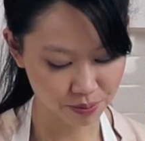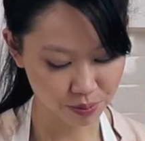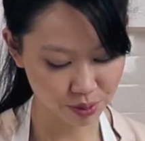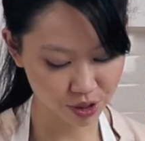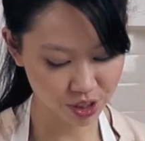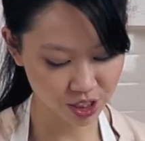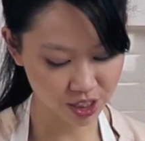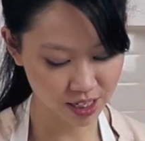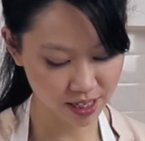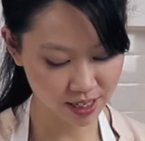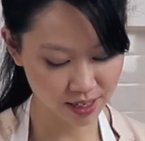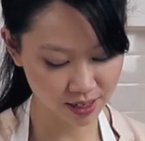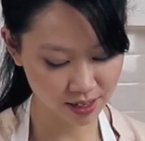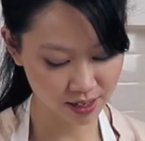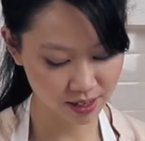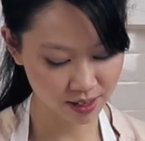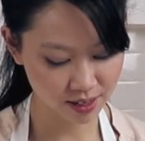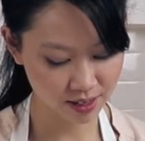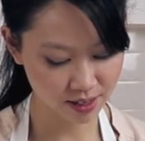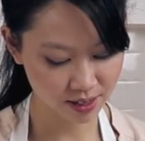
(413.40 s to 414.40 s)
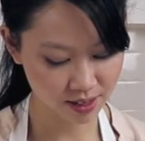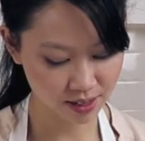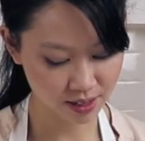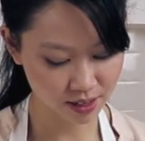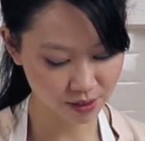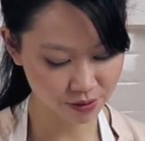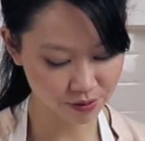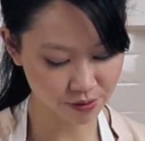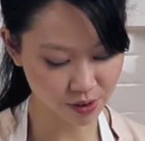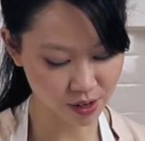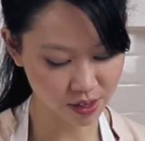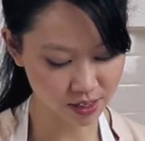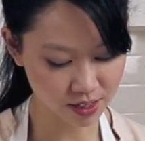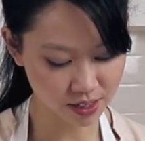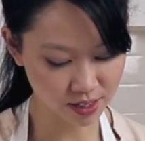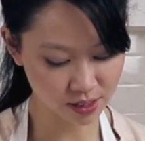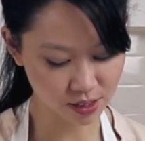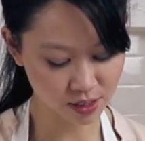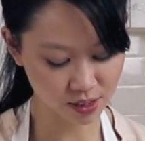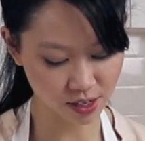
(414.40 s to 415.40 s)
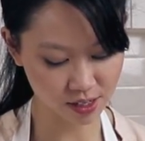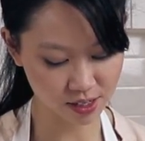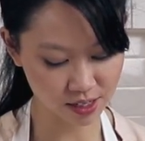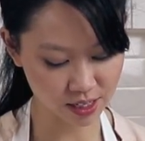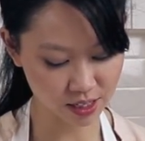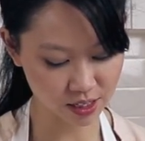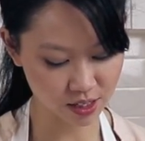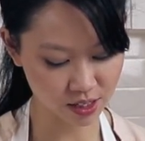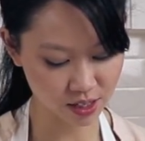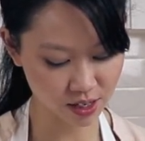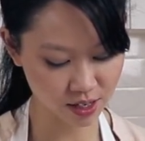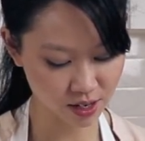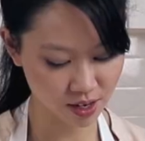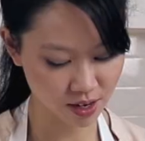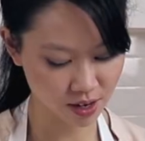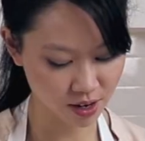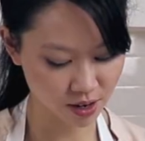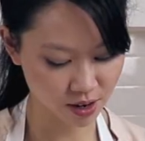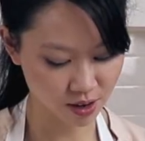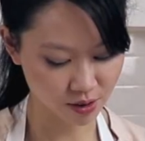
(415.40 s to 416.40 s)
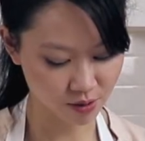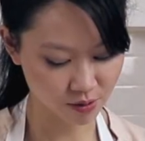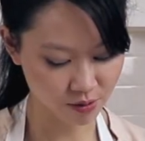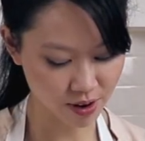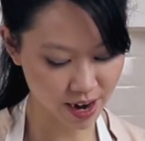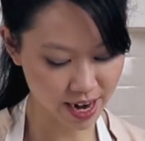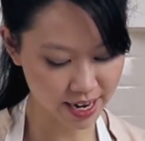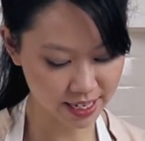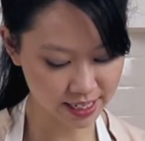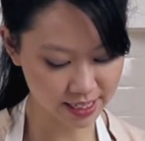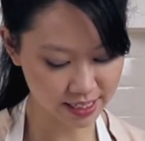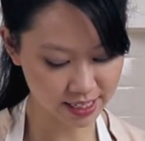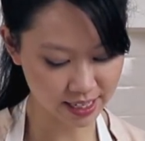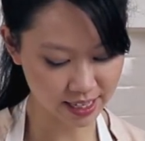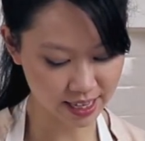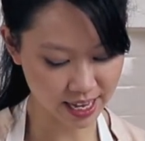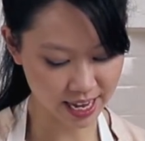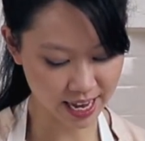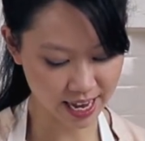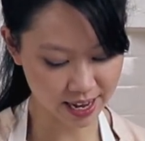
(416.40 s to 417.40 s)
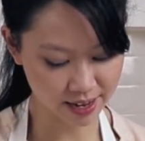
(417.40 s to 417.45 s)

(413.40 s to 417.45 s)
pushing the fondant sausage right into there.